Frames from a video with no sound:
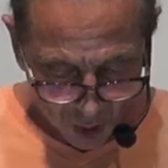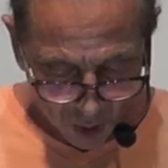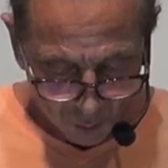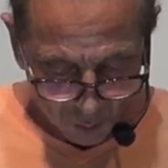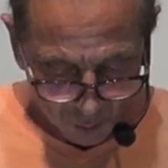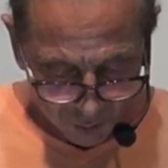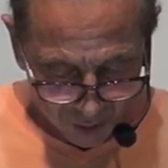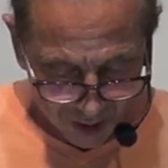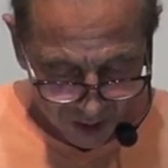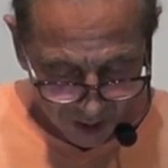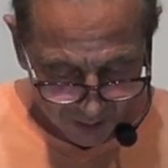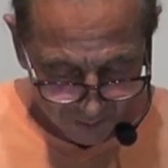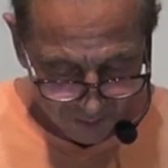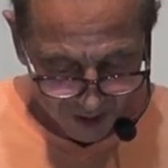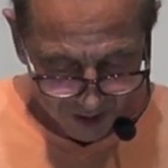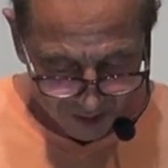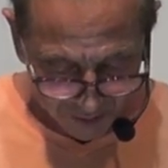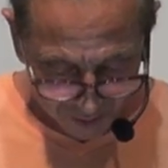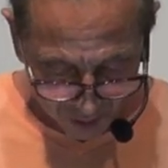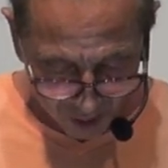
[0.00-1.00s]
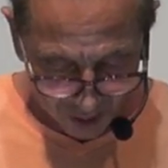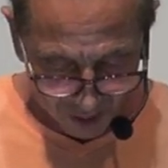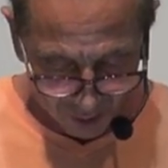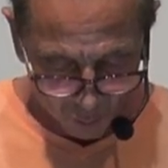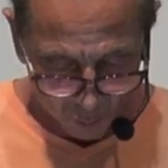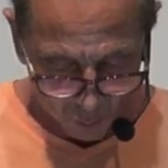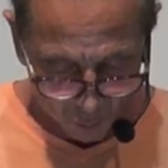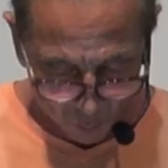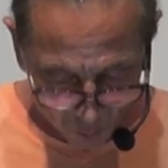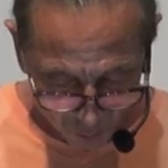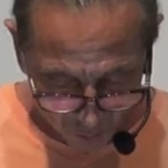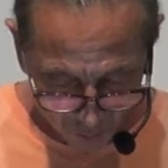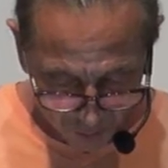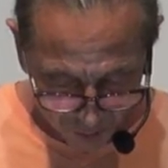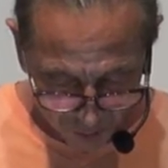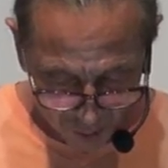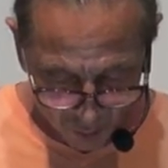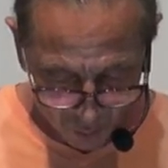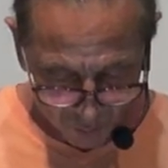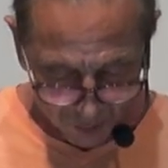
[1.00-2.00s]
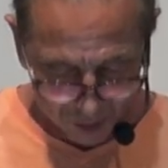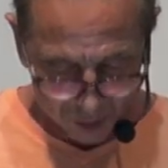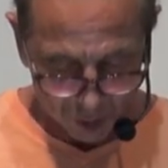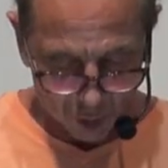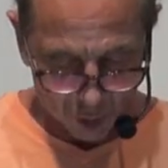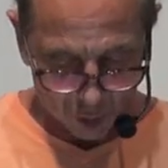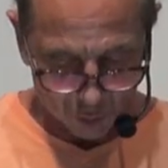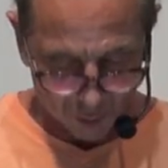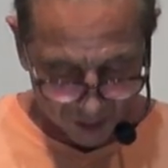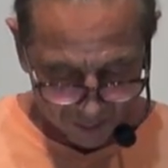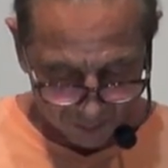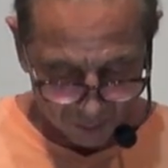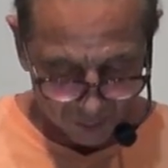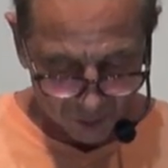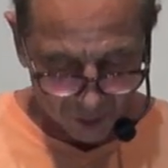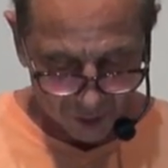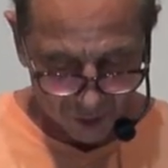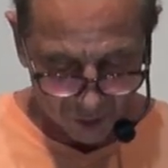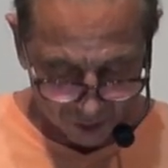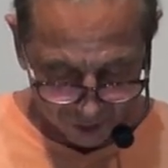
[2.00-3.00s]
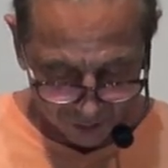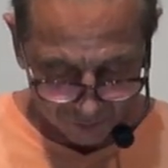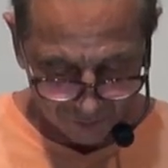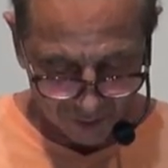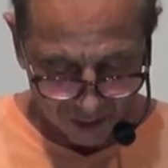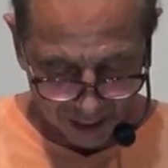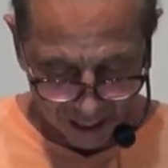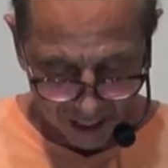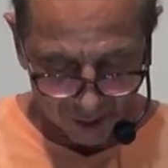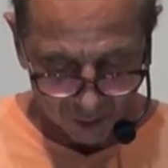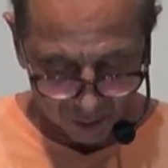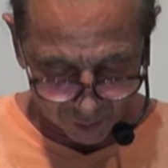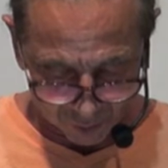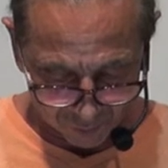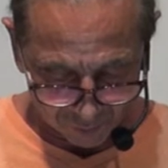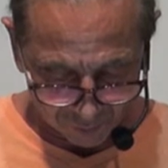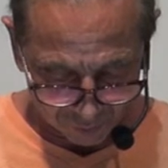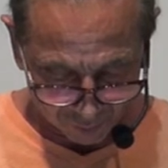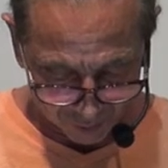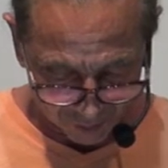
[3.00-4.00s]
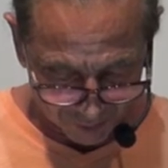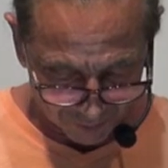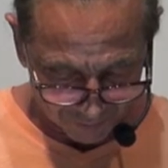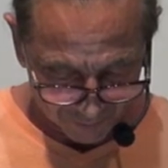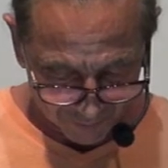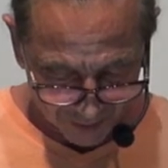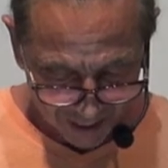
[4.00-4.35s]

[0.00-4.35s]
will he be thought worthy who has trampled the Son of God underfoot,